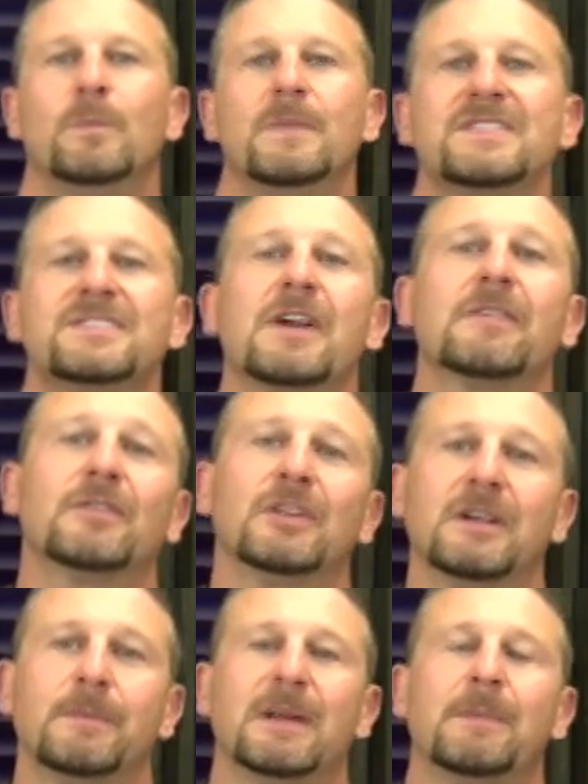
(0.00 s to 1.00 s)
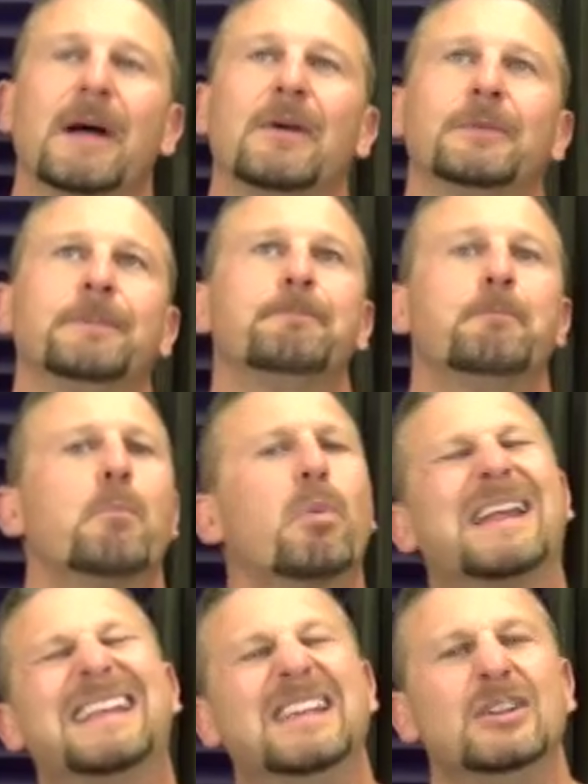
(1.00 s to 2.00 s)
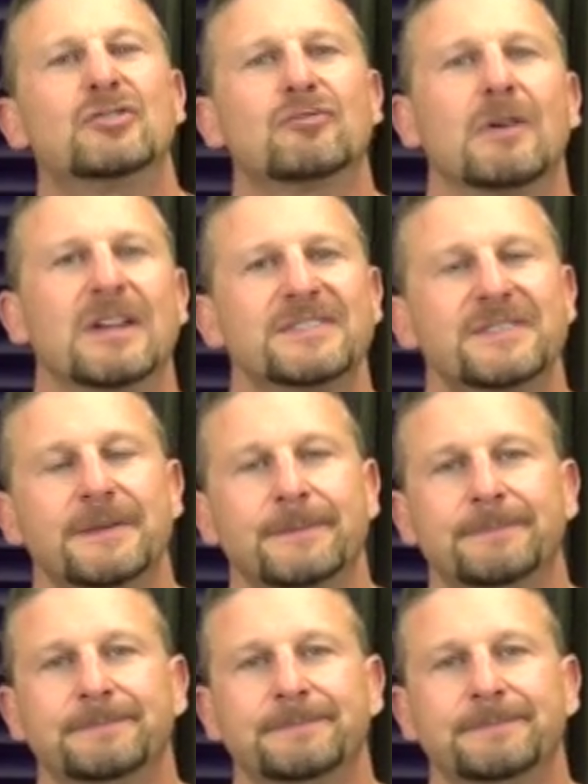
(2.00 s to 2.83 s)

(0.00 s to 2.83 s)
Let's talk for a little bit about breaking trust.